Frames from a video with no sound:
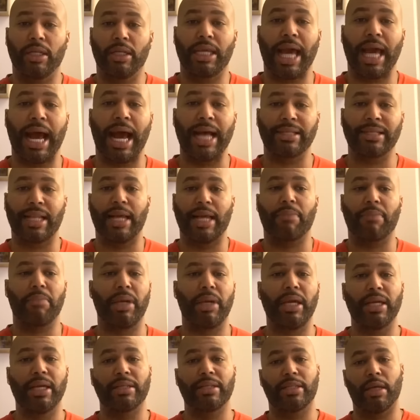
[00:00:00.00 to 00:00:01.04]
the guys like
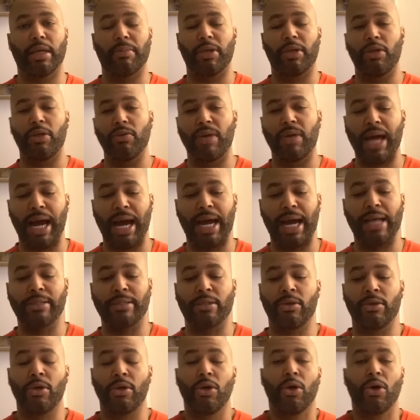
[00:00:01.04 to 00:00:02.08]
me and some of you
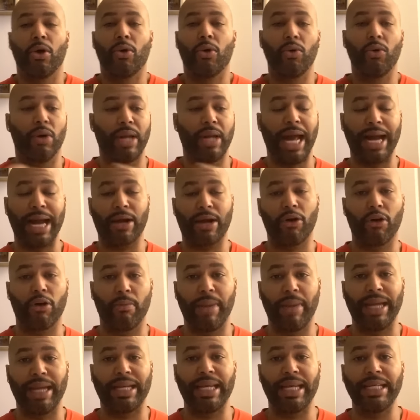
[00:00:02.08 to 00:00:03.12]
guys who are not going to
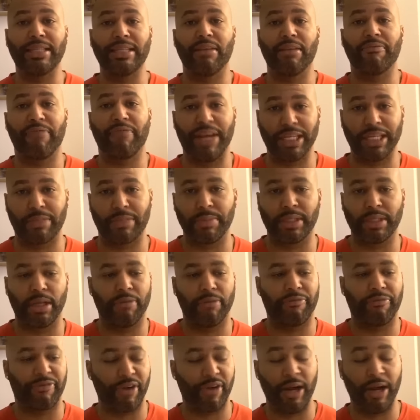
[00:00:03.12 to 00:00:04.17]
make these investments
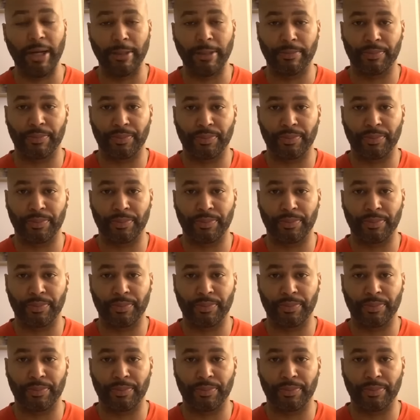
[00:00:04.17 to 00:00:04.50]
up front,